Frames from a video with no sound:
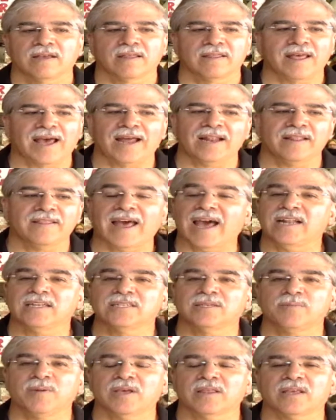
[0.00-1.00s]
That
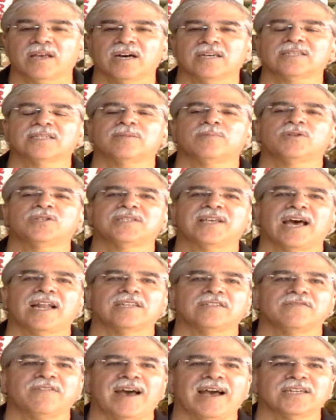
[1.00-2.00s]
is a myth. Customer
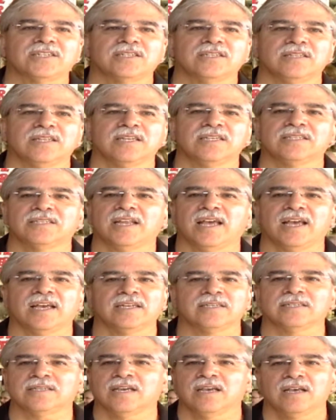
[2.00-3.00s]
satisfaction these
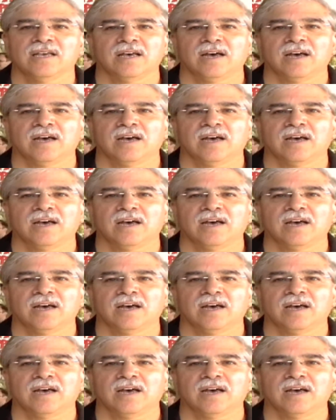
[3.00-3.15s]
days